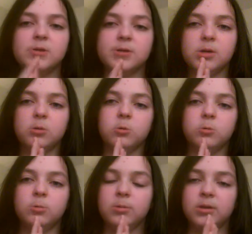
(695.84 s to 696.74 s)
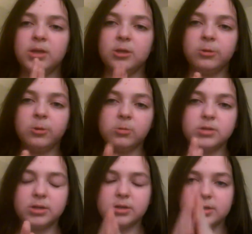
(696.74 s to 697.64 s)
So those
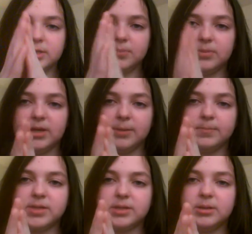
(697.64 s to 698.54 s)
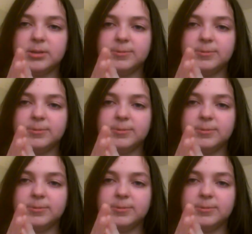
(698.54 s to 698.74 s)
are just some tips.